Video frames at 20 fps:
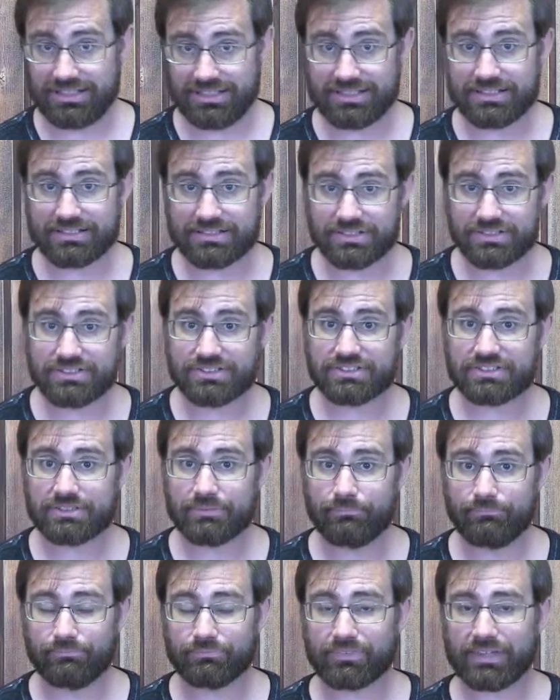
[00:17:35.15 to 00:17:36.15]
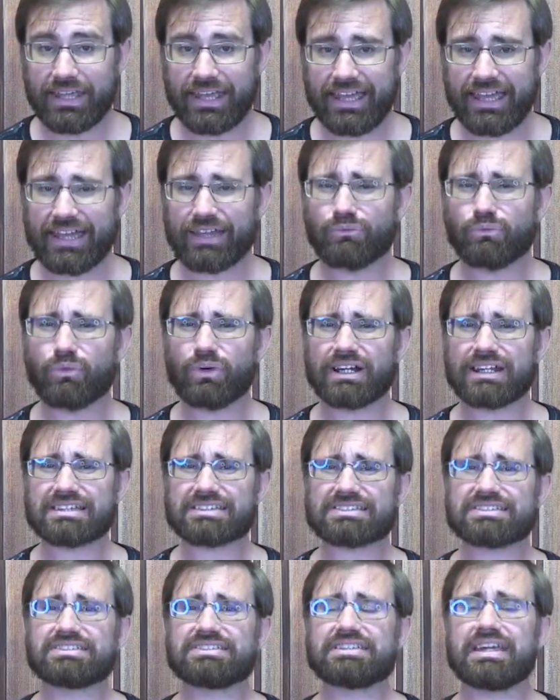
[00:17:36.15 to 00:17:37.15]
is and what
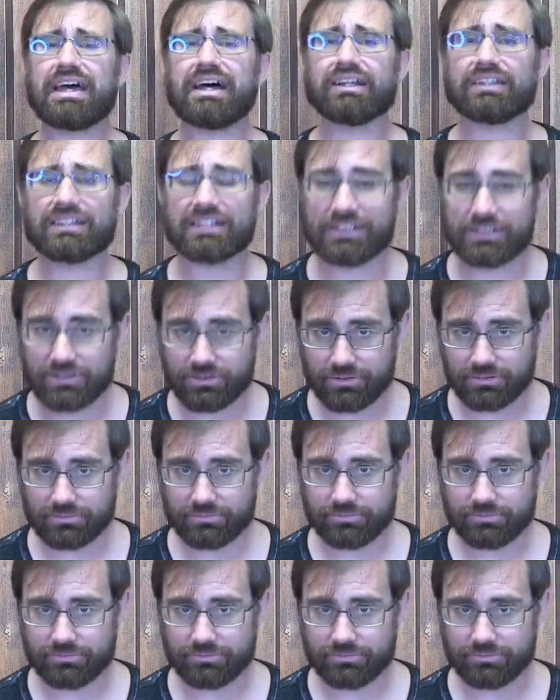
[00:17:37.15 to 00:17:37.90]
it's telling you.